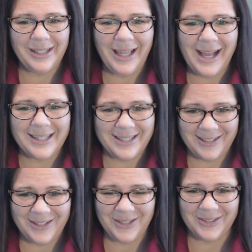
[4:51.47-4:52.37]
class
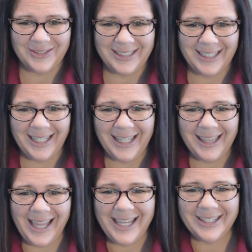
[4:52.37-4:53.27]
soon.
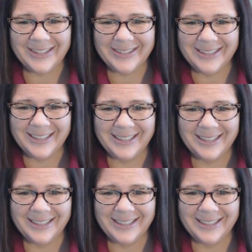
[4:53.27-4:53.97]
Thank you.